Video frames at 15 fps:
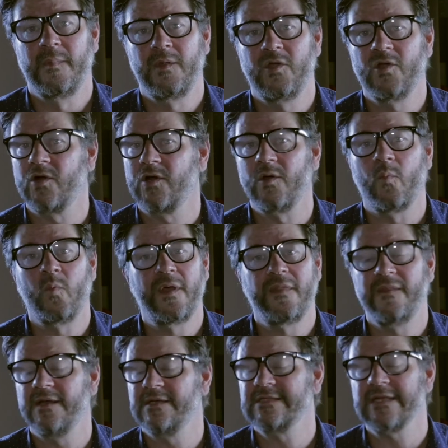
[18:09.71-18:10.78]
you're gonna win
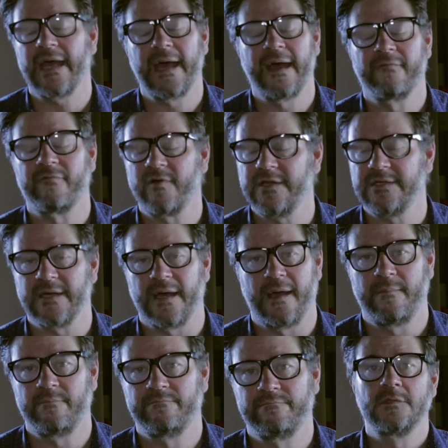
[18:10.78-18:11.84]
this every time.